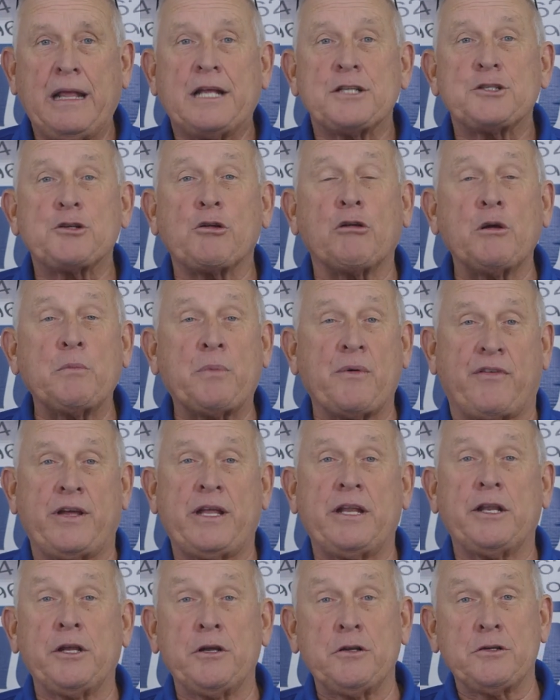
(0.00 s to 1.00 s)
It's a group of
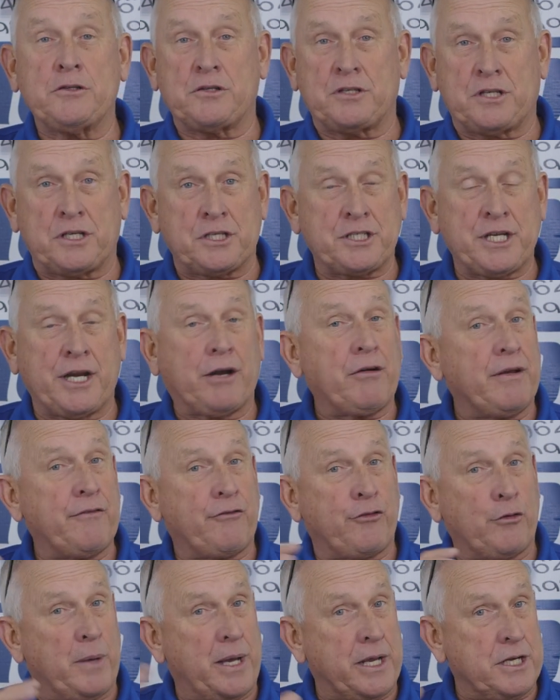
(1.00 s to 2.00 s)
end users that share
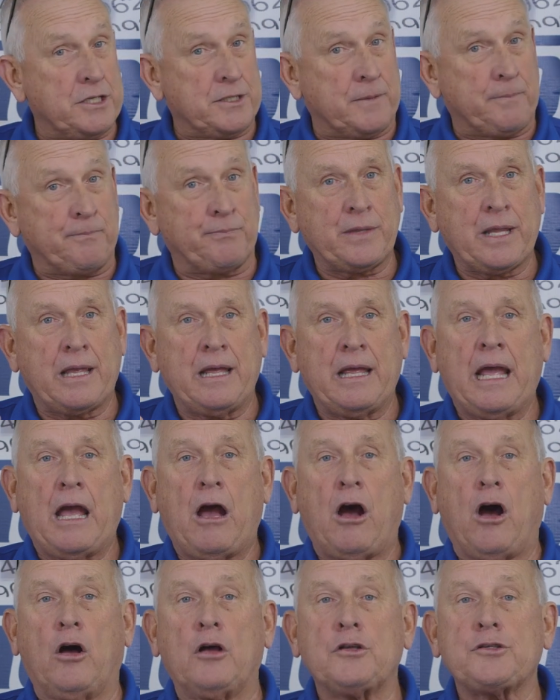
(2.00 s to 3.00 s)
information.
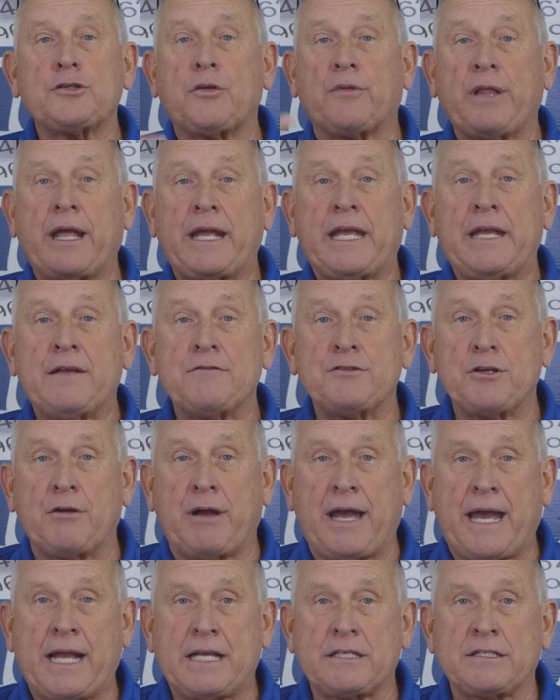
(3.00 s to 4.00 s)
Also, that gives you
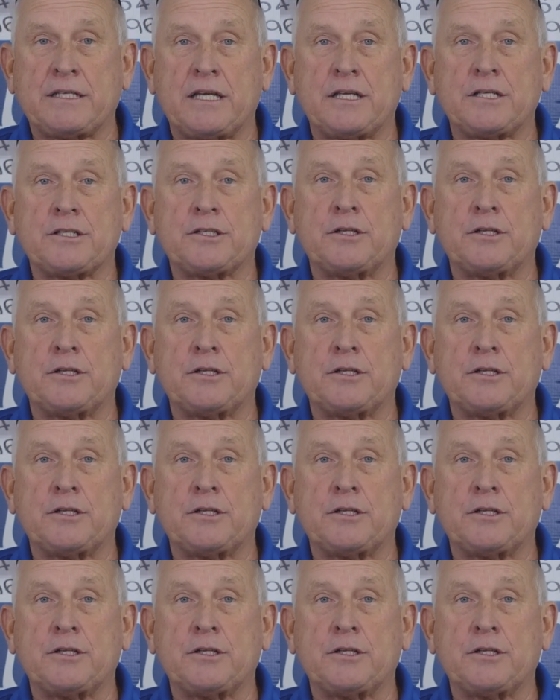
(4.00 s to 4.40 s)
access